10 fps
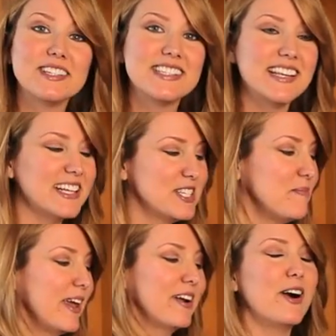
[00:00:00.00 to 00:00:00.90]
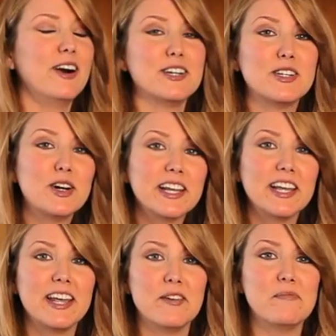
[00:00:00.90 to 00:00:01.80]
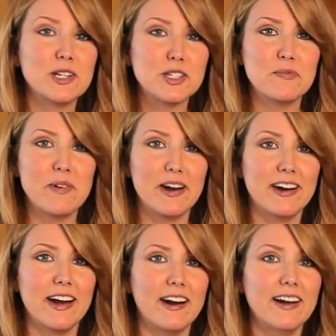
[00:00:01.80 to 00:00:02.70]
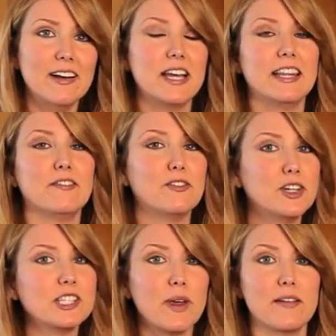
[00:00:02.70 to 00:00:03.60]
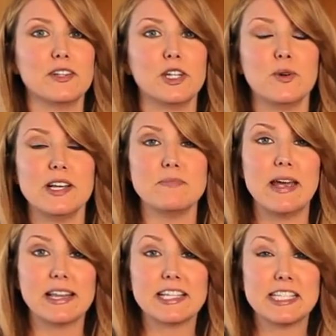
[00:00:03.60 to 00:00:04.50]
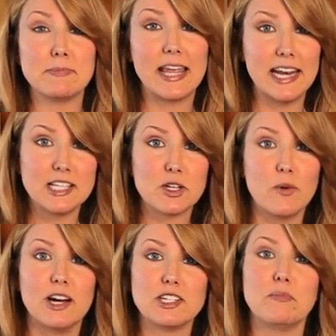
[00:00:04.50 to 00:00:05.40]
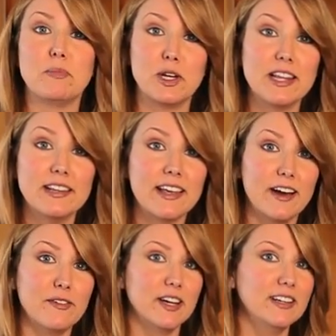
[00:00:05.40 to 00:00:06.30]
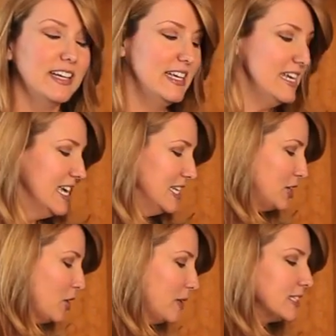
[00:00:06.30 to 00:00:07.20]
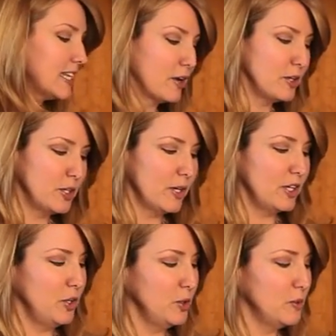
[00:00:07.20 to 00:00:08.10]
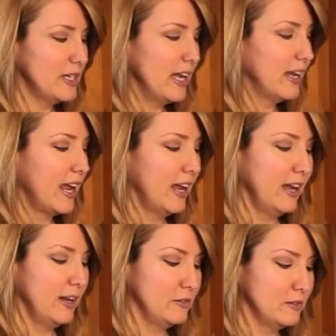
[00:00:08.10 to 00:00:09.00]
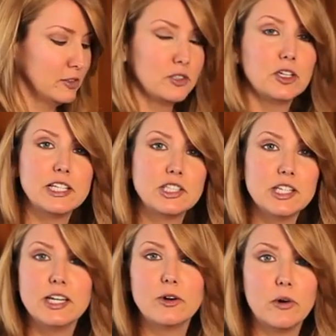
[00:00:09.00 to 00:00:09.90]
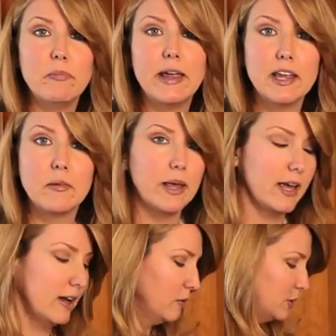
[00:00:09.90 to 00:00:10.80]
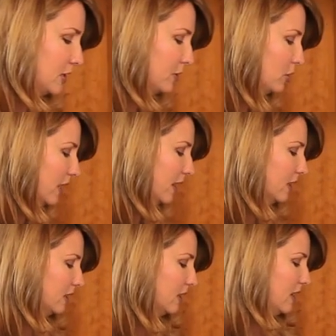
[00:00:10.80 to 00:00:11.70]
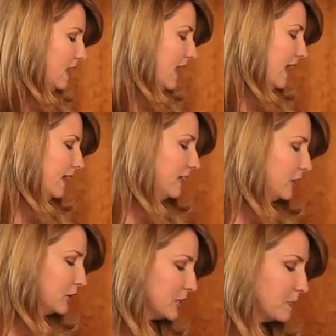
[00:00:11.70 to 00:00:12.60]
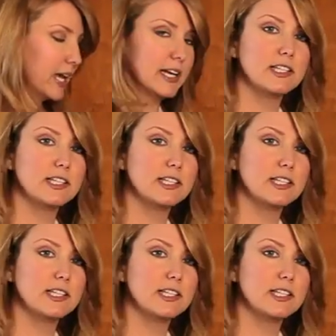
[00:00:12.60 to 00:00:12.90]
set to make our turkey and mushroom marinara. And the first have to do is make this spaghetti squash and put it in the oven. So this is how you do it. You take a cookie sheet or baking pan, whichever you like, and take your spaghetti